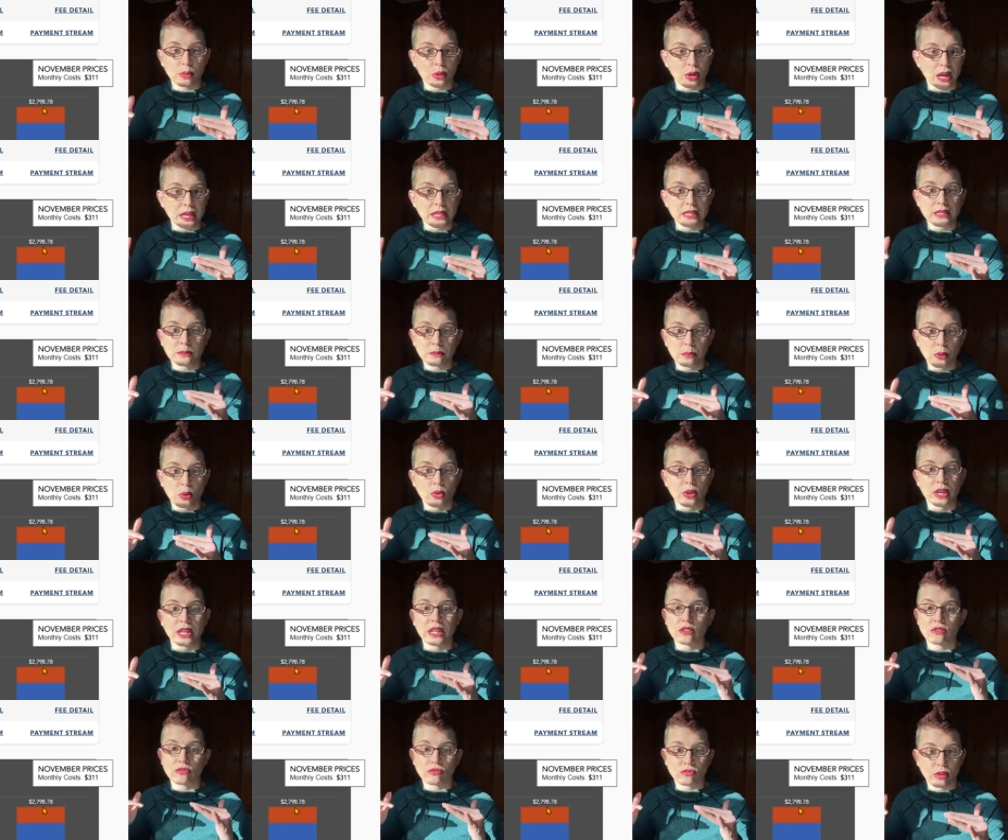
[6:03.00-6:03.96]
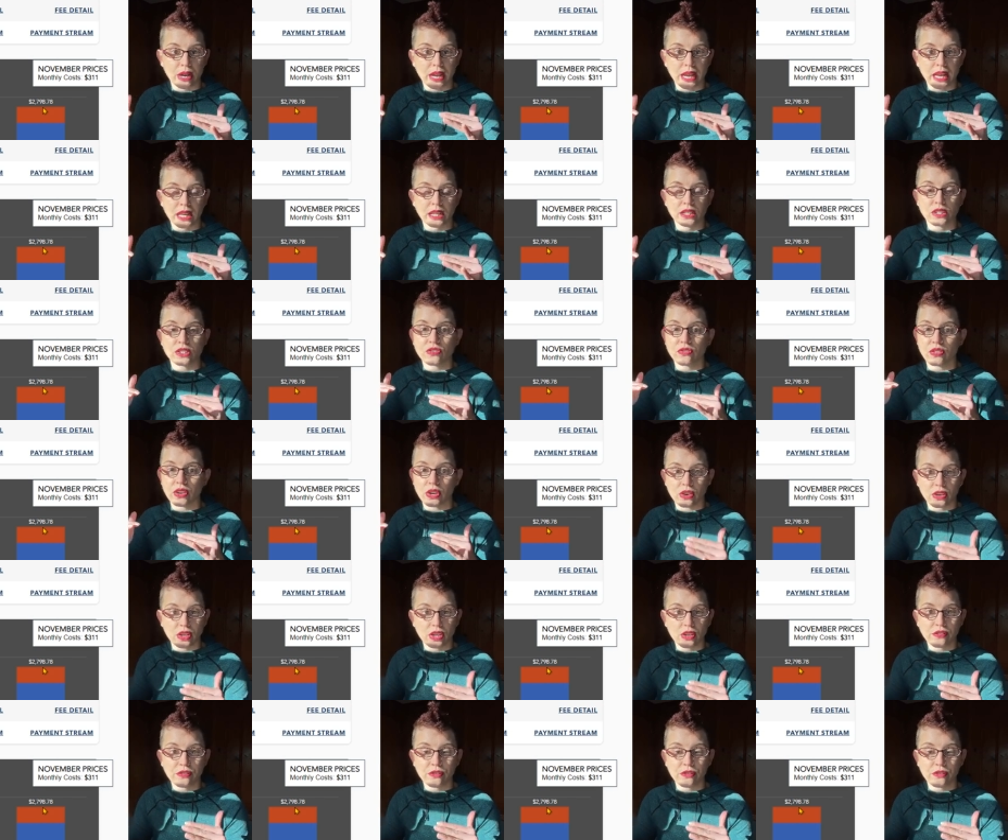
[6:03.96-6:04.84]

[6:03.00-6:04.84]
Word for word: price point range, very